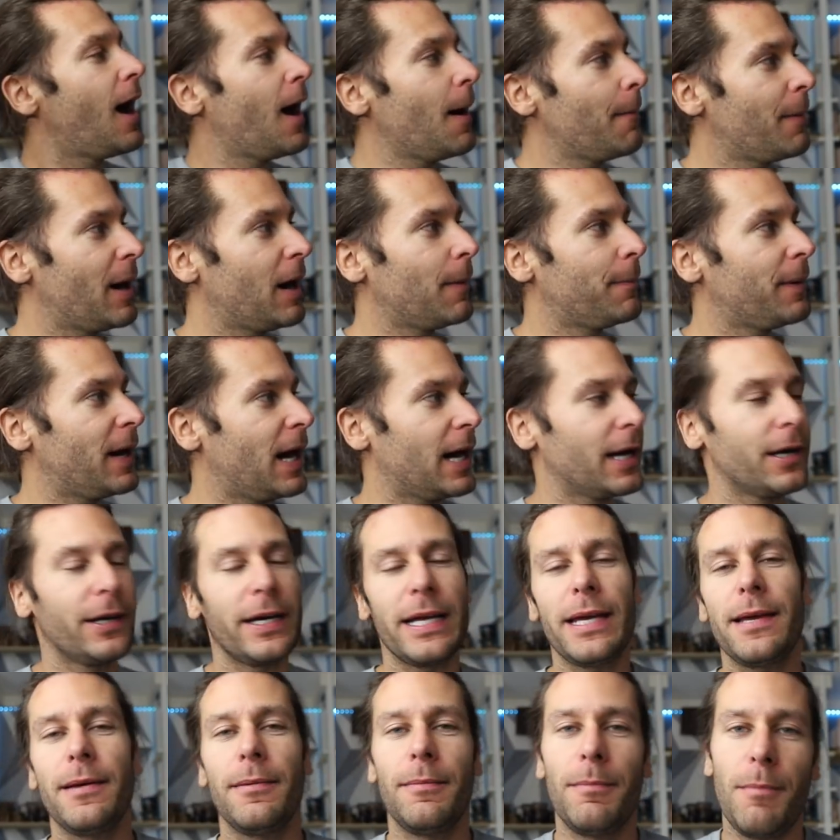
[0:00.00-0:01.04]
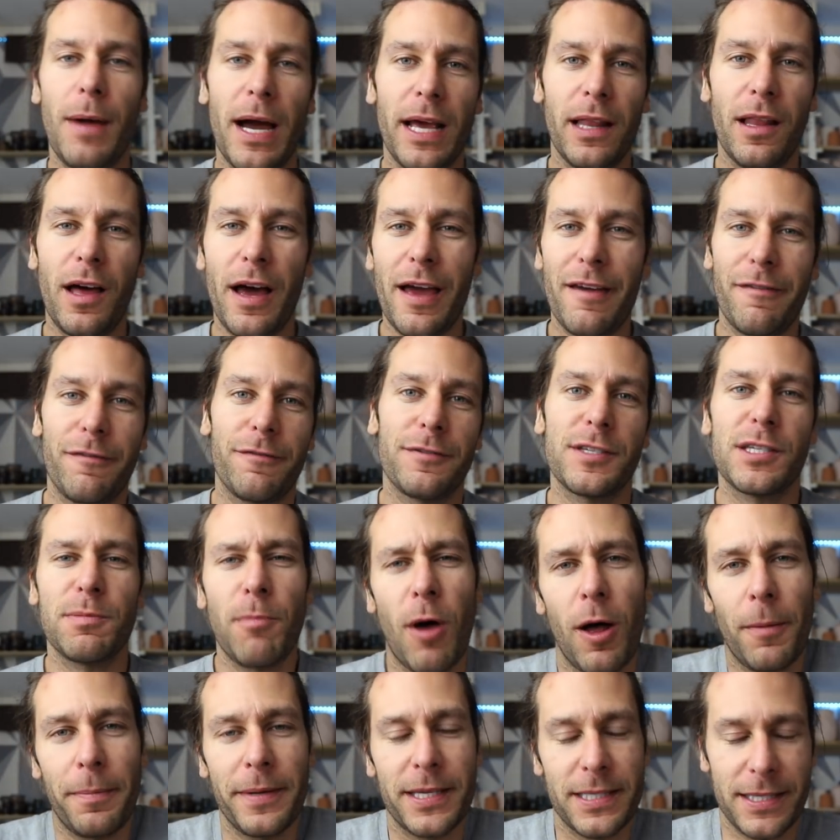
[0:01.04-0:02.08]
about pottery, my life,
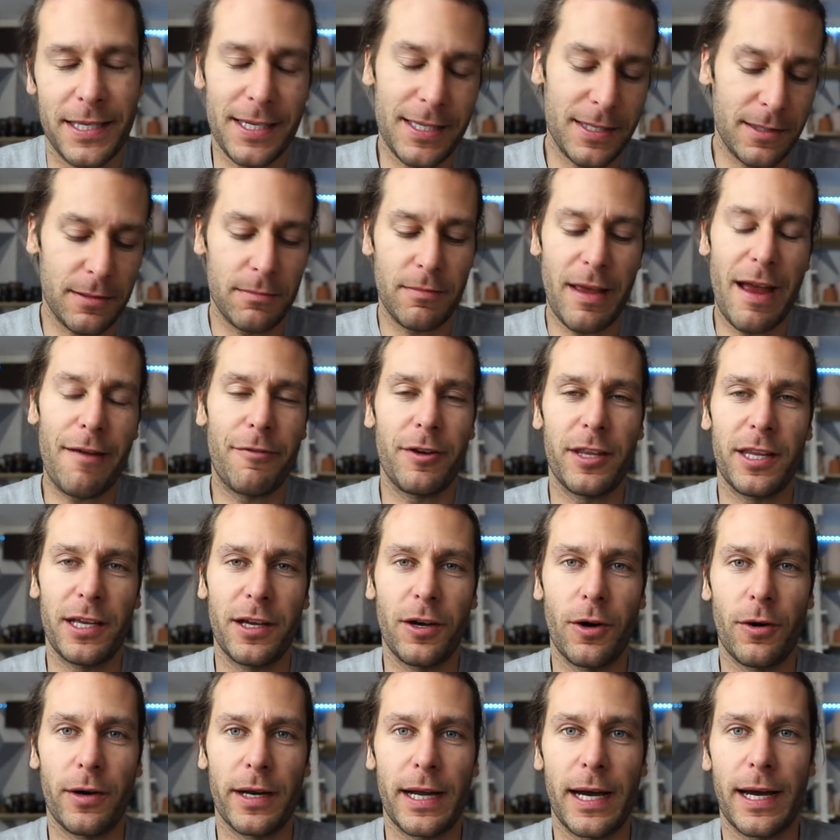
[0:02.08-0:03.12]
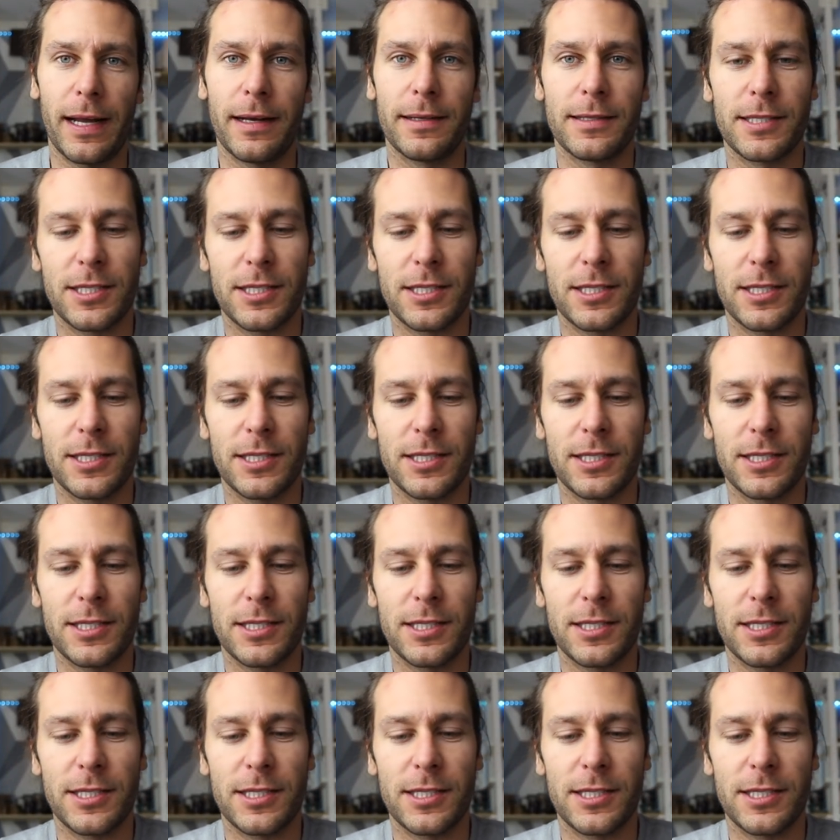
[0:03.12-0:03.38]
small business, everything going on.